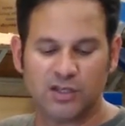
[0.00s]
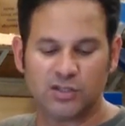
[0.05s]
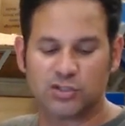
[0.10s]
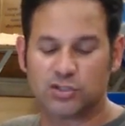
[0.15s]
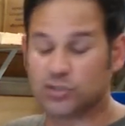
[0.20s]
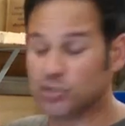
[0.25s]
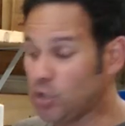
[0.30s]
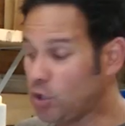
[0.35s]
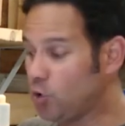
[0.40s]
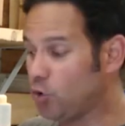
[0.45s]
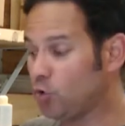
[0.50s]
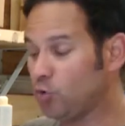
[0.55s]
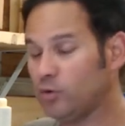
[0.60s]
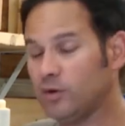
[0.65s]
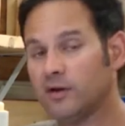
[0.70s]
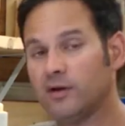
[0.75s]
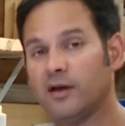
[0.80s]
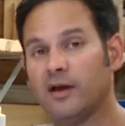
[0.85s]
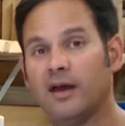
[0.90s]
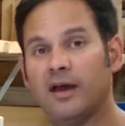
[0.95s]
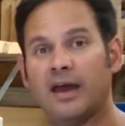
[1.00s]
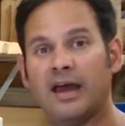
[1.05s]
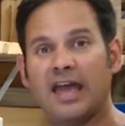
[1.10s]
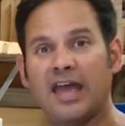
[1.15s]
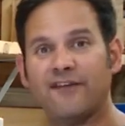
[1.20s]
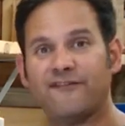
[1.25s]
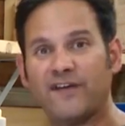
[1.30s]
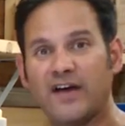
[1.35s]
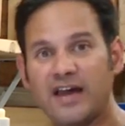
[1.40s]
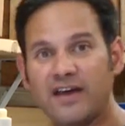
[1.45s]
So
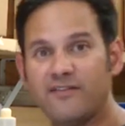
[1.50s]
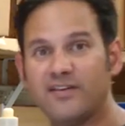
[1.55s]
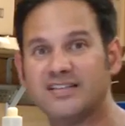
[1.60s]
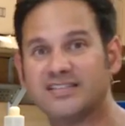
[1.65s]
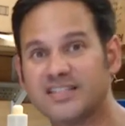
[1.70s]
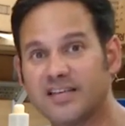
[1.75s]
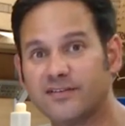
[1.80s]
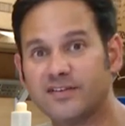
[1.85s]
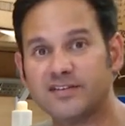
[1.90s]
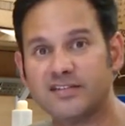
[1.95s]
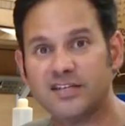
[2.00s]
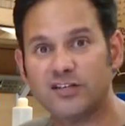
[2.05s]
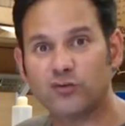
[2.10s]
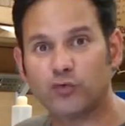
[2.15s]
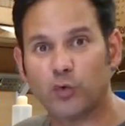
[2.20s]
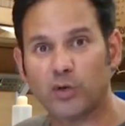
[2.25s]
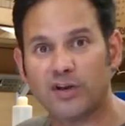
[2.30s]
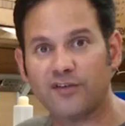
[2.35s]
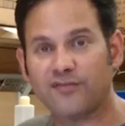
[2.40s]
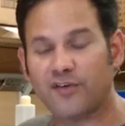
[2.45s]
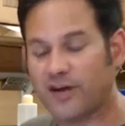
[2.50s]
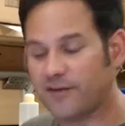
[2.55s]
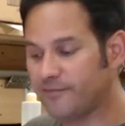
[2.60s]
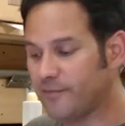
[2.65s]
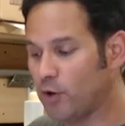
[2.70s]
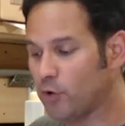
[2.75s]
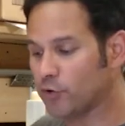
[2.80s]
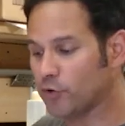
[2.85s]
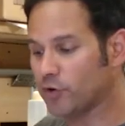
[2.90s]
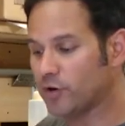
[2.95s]
if I have a
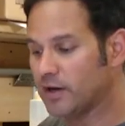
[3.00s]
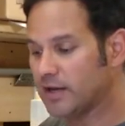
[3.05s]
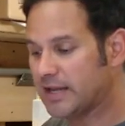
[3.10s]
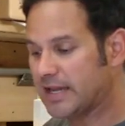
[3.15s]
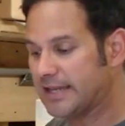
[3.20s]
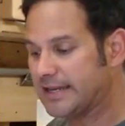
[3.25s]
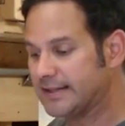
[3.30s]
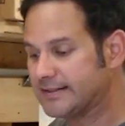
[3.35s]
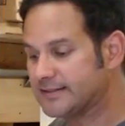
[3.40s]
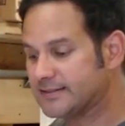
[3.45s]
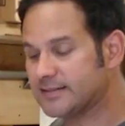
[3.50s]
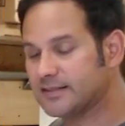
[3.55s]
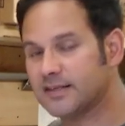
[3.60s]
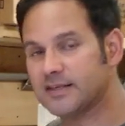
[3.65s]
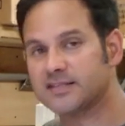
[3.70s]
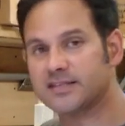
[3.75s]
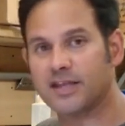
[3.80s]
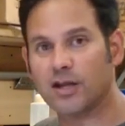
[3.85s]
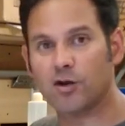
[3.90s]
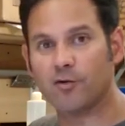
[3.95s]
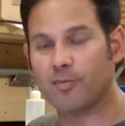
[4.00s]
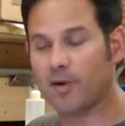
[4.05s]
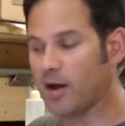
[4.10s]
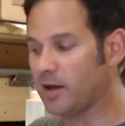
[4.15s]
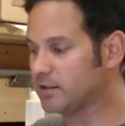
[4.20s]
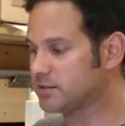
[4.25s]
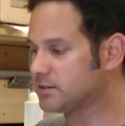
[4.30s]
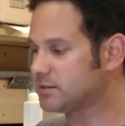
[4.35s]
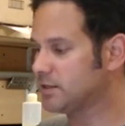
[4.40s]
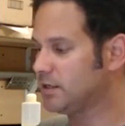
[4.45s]
1725 motor connected to this
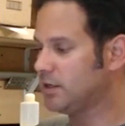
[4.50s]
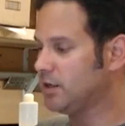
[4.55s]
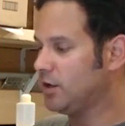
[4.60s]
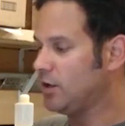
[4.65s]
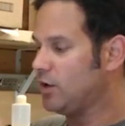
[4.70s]
gearbox,